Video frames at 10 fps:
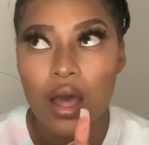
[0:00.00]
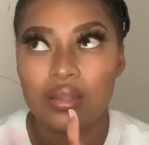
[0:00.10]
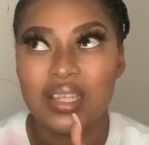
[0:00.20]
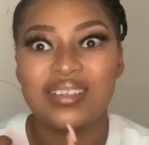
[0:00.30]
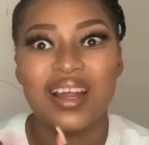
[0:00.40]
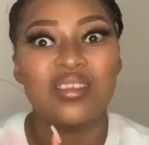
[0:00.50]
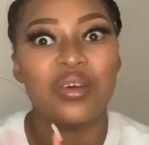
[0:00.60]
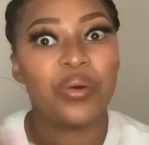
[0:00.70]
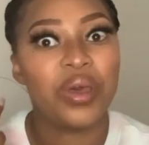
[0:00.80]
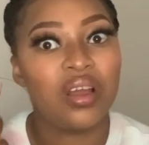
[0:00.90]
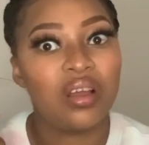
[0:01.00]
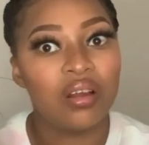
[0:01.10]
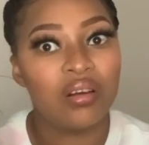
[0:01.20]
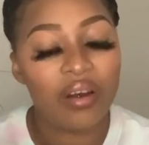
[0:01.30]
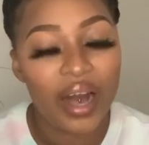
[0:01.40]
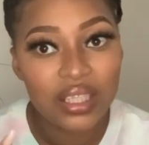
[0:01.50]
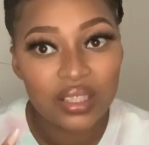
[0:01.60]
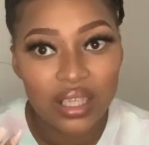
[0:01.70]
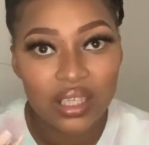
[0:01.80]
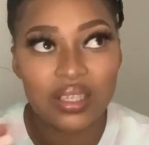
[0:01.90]
There's nothing going right
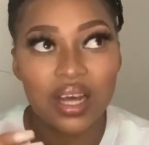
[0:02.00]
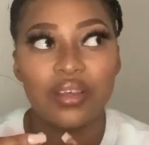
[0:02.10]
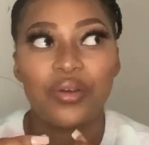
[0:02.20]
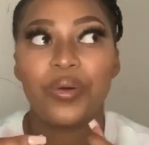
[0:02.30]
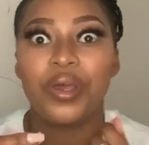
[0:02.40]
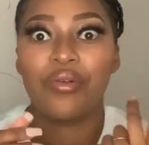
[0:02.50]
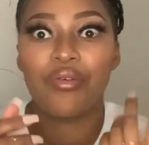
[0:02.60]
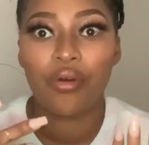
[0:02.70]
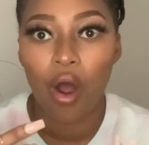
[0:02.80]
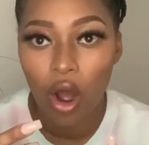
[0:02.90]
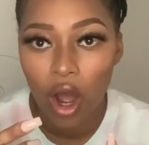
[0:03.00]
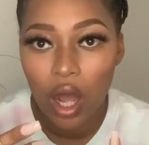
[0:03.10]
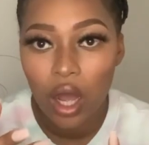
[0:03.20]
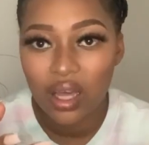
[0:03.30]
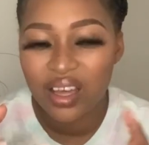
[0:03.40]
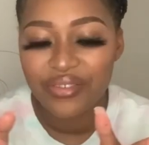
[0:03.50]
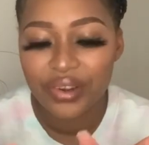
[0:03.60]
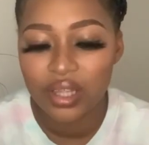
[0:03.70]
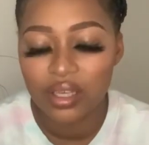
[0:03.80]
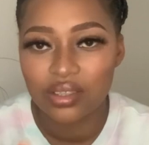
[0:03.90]
and there's nothing going wrong.
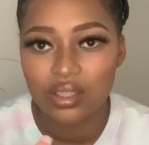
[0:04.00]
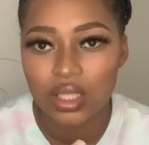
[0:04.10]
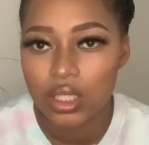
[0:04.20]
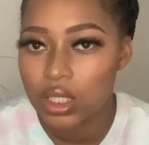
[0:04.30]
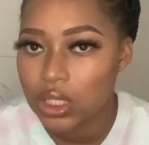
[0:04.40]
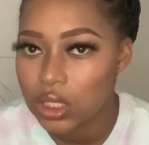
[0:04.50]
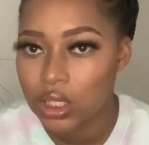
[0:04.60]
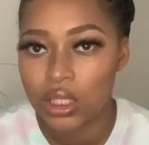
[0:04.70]
Everything is just,